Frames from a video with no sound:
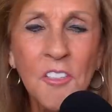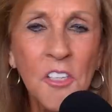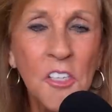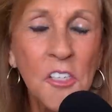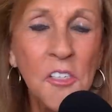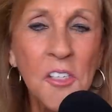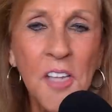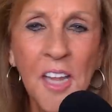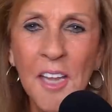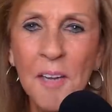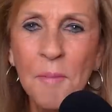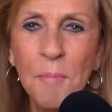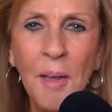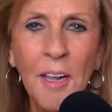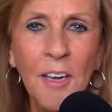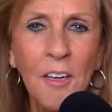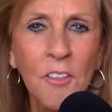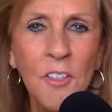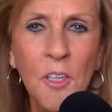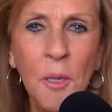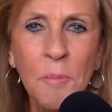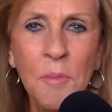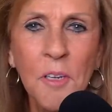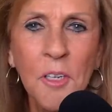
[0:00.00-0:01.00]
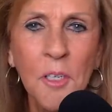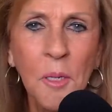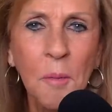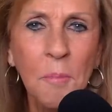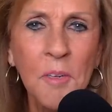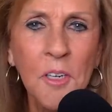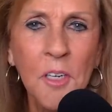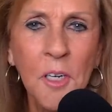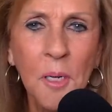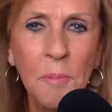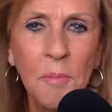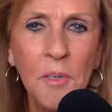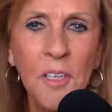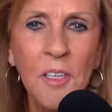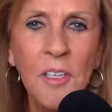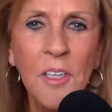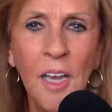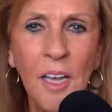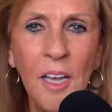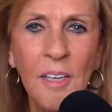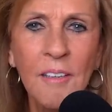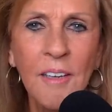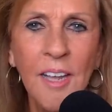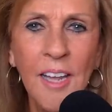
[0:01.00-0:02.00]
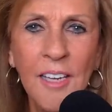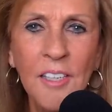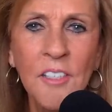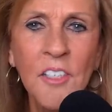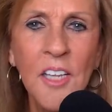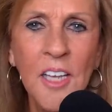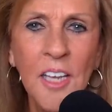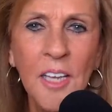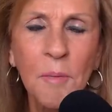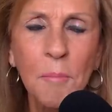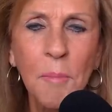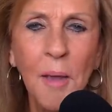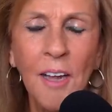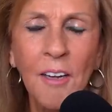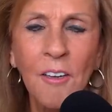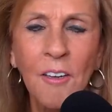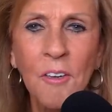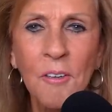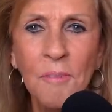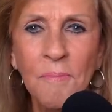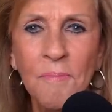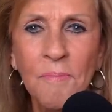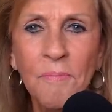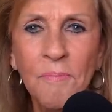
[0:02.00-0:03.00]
just Anne Beiler, www.antiannbyler.